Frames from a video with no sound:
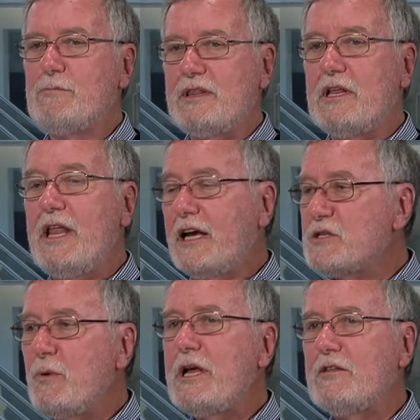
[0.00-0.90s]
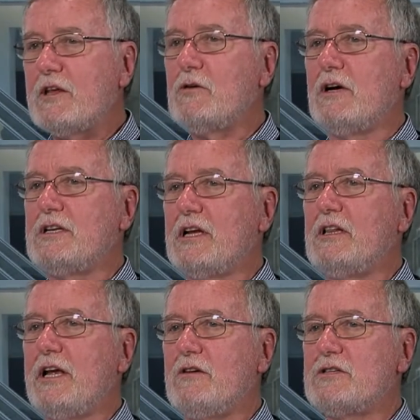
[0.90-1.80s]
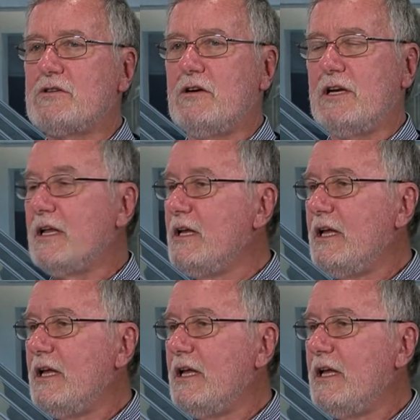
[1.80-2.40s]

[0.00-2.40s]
but the next week the court declared cert,